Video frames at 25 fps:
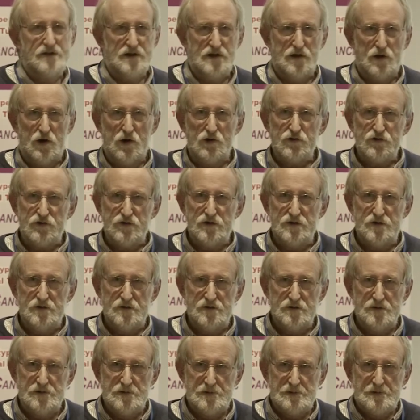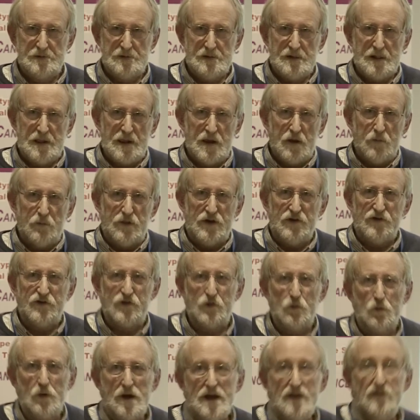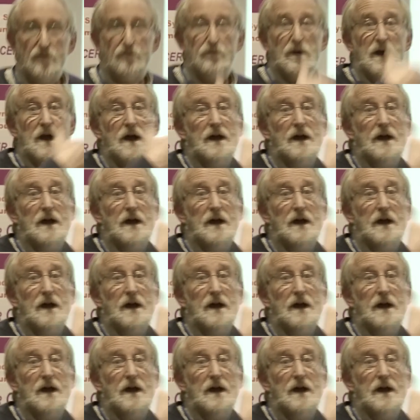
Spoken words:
a lot, but it's a way of